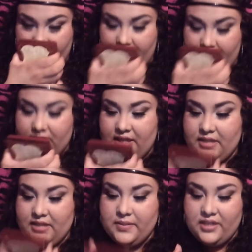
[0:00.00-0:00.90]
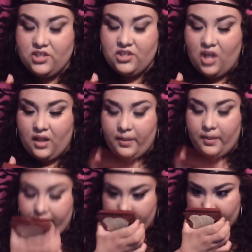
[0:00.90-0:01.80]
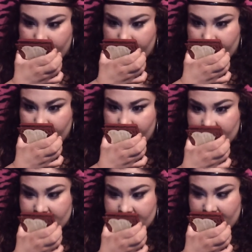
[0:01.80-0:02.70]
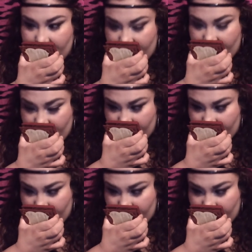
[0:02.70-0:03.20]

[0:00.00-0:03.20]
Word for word: And they say it smells like chocolate, but to me,